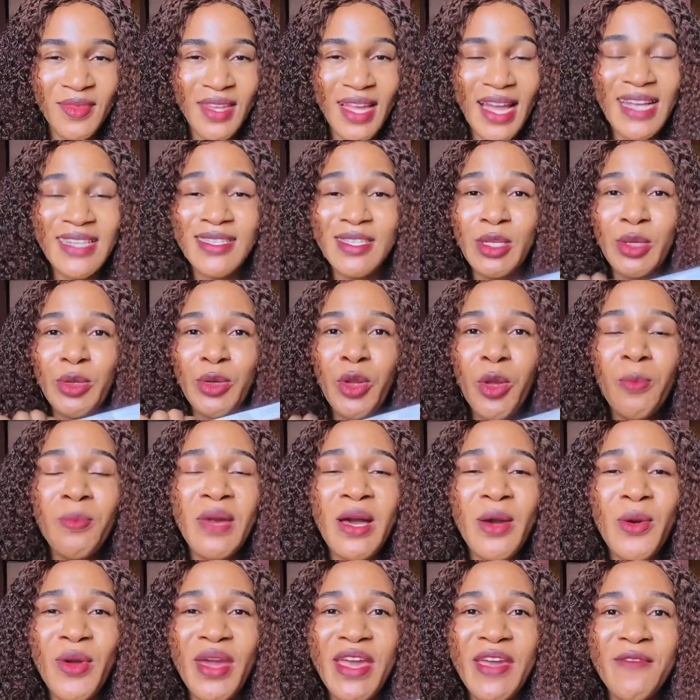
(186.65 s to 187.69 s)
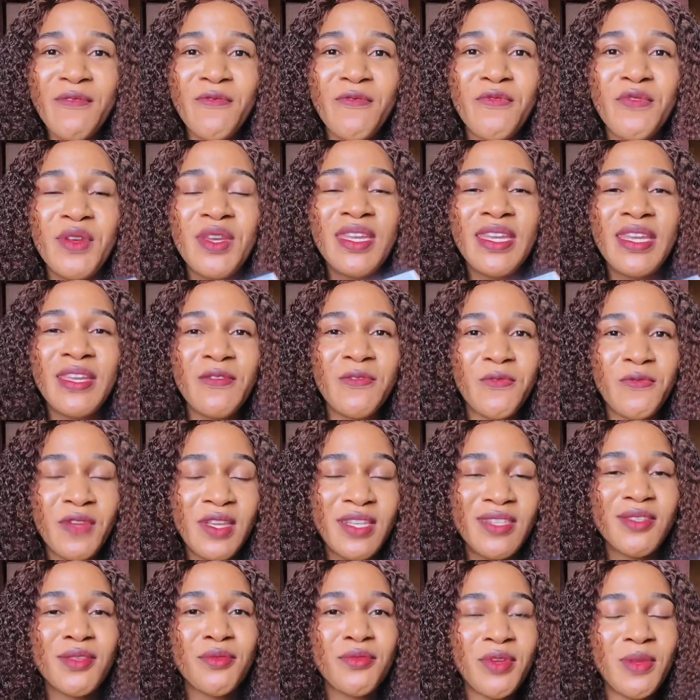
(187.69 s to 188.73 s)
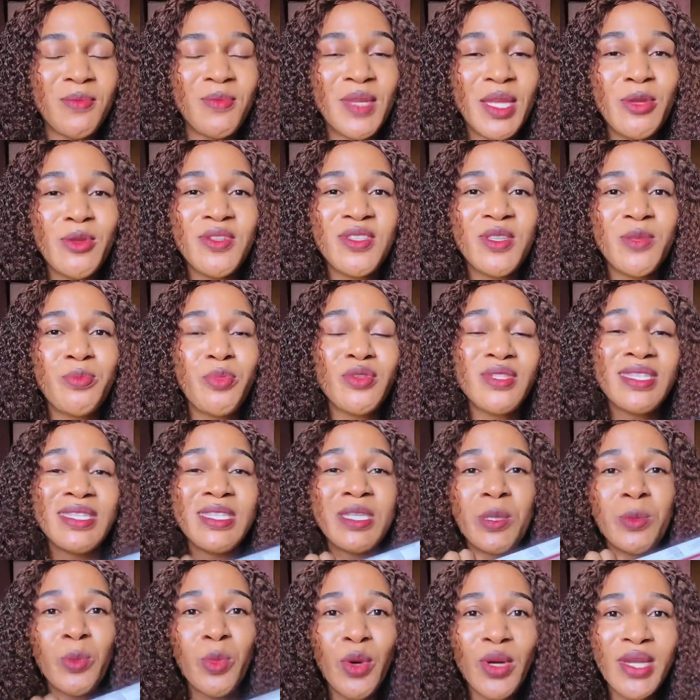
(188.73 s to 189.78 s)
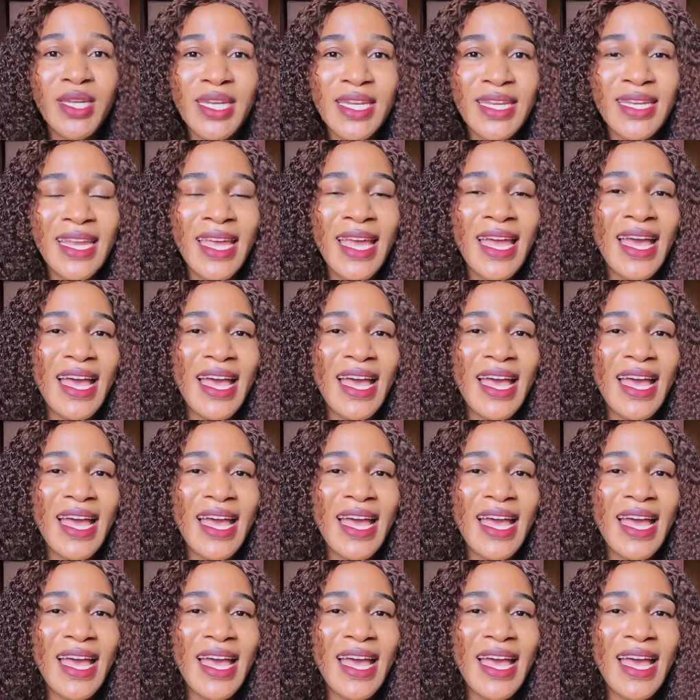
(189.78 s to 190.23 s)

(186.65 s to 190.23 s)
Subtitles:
as their normal everyday face cream. They use it both in the morning